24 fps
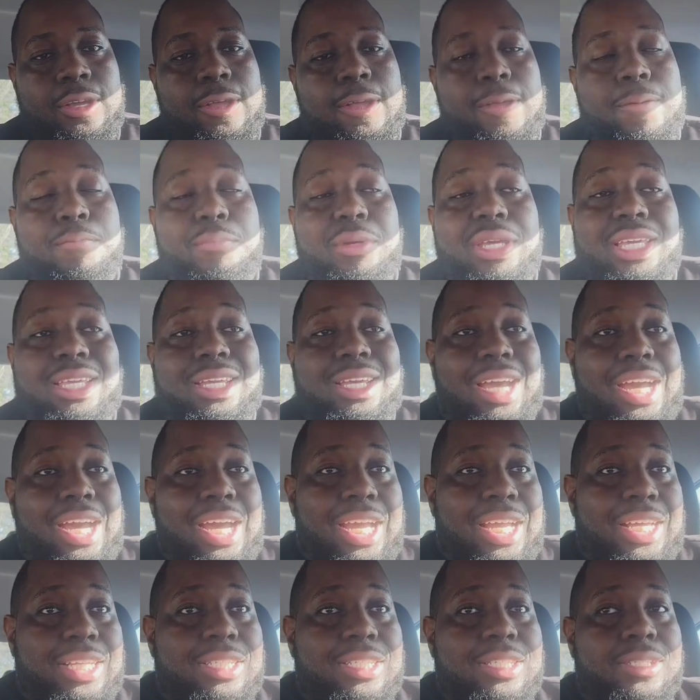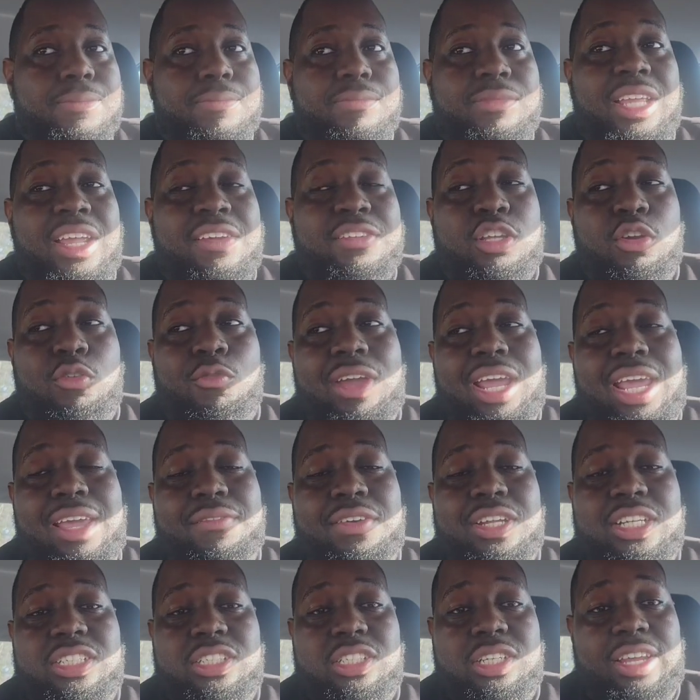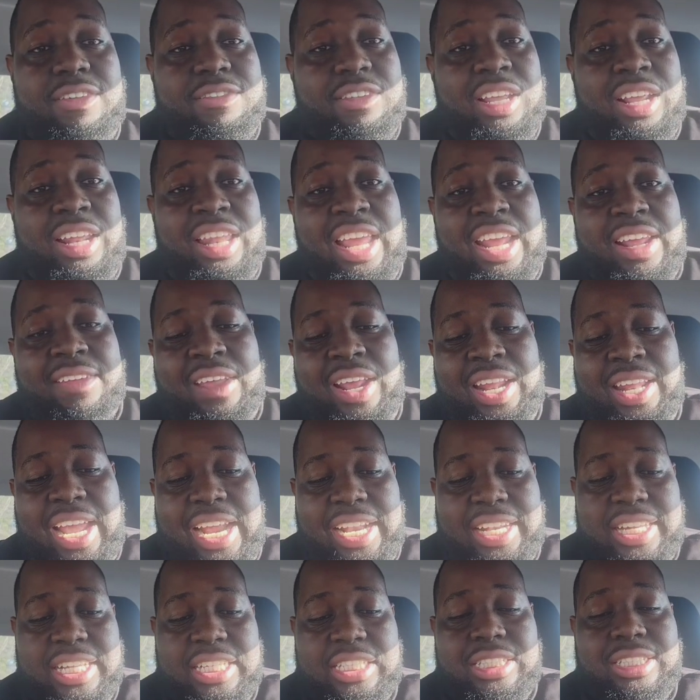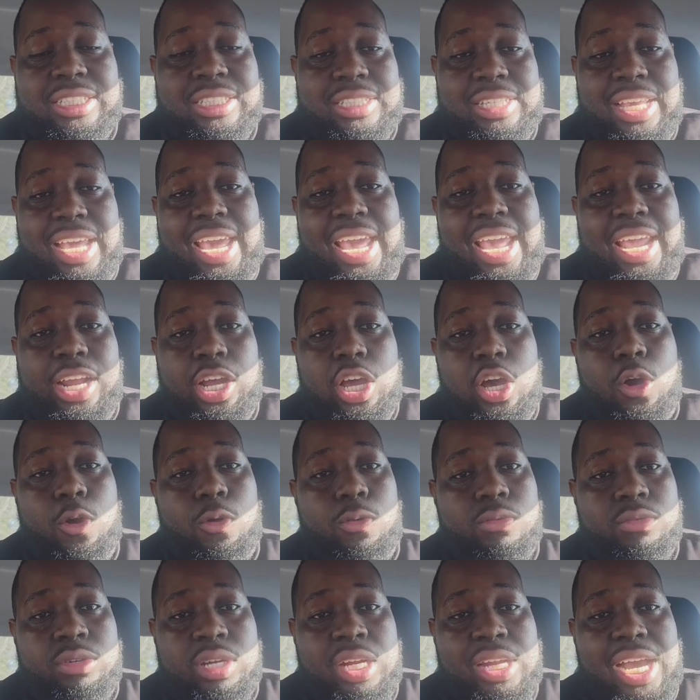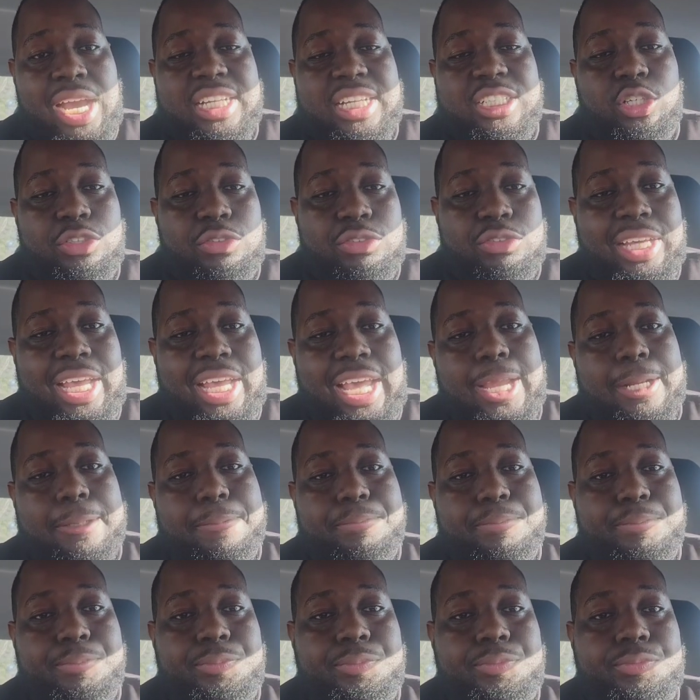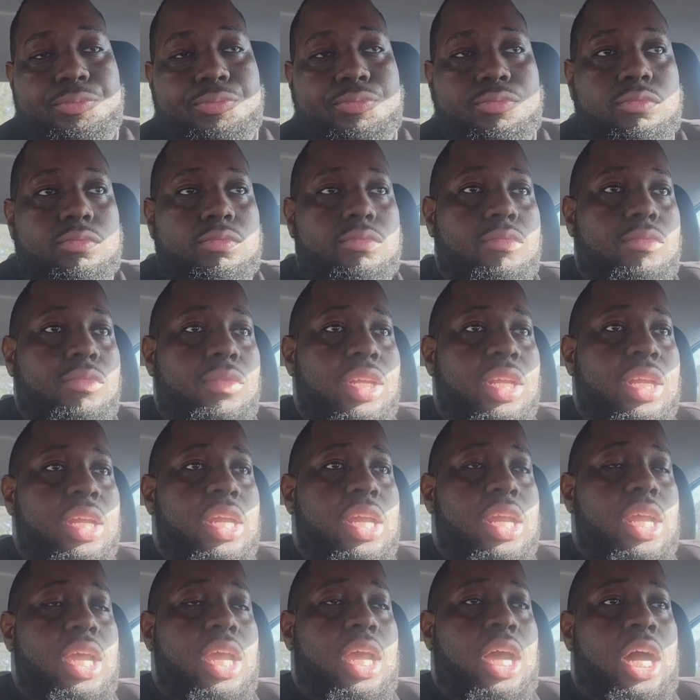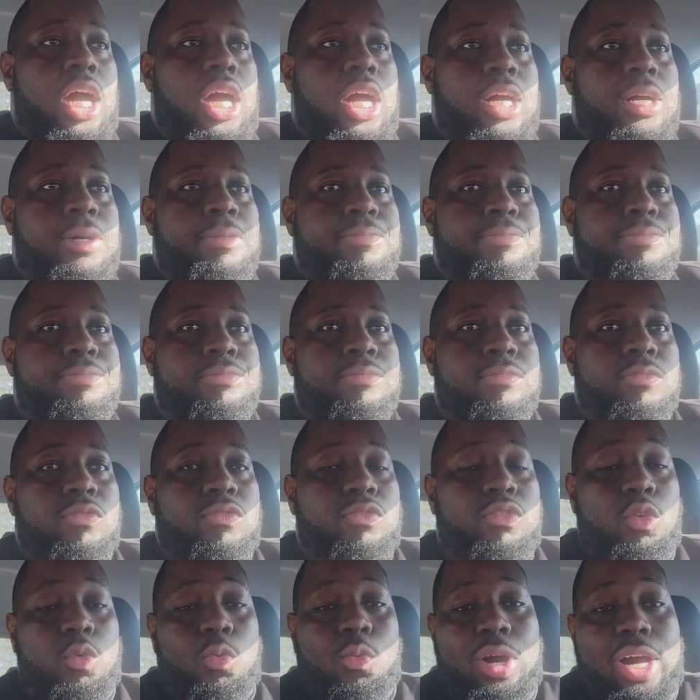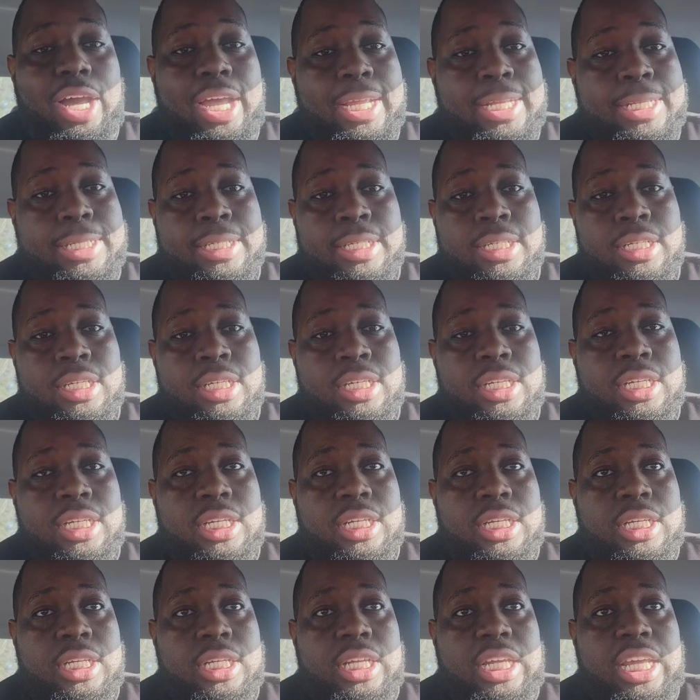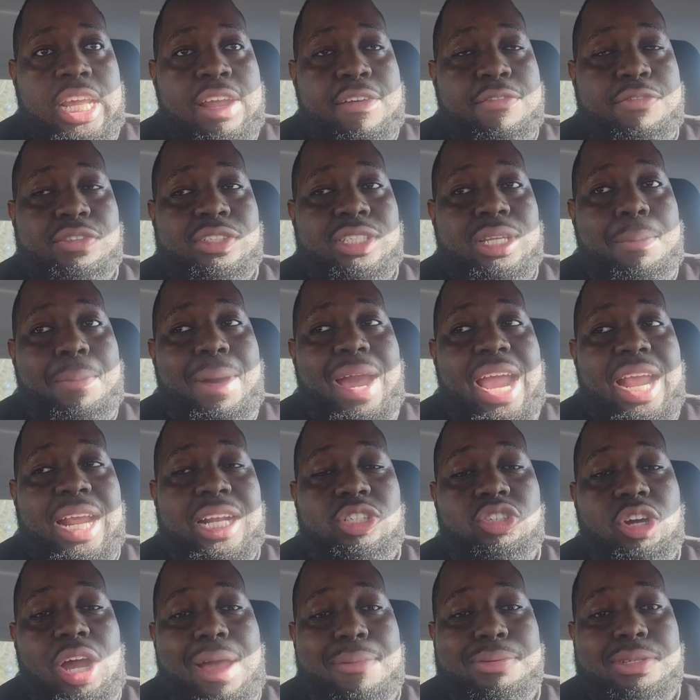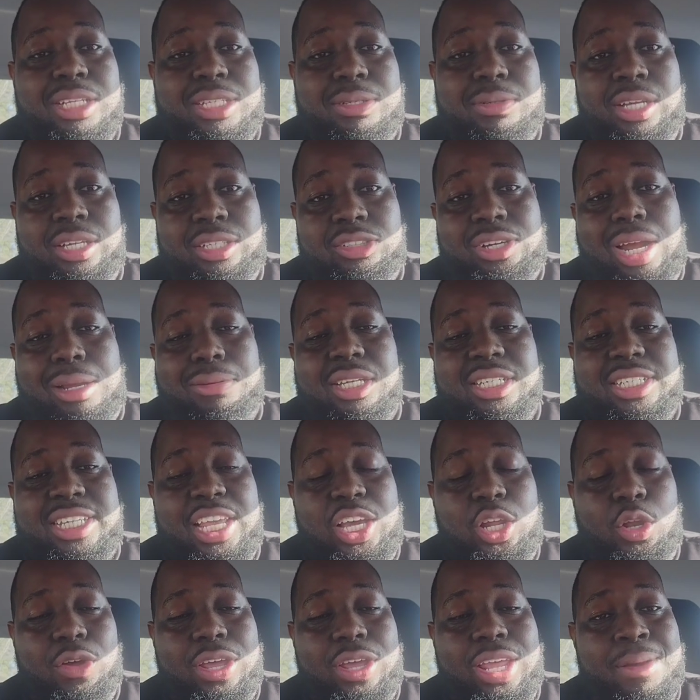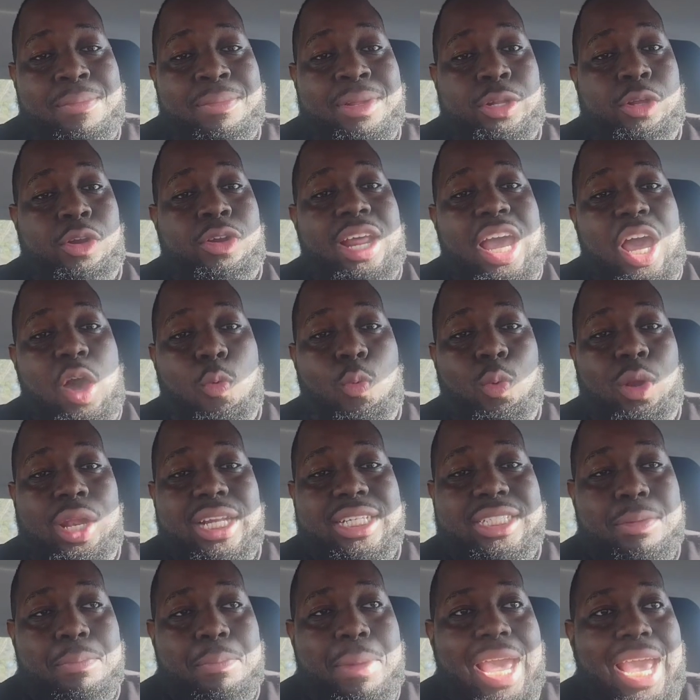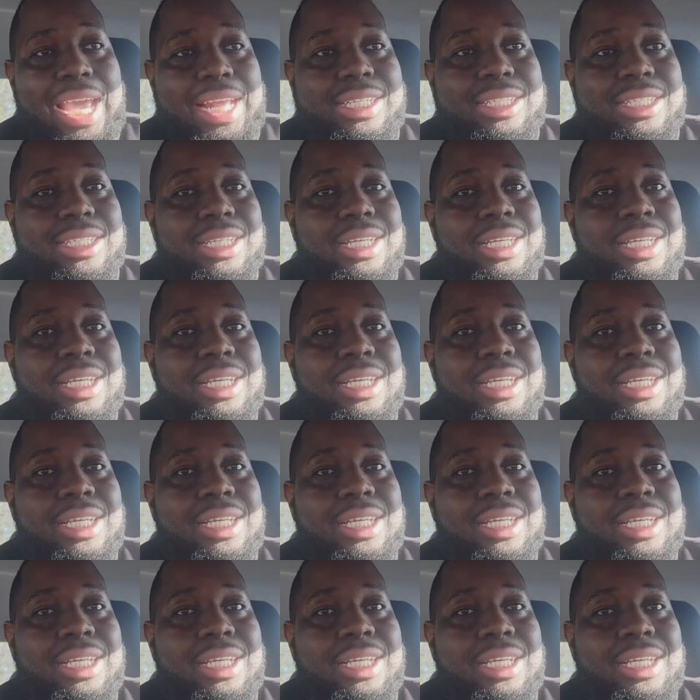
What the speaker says: Because if the Ravens, if they let this tag go, the non-exclusive tag, for one, if somebody drops a deal on him that they're not willing to match,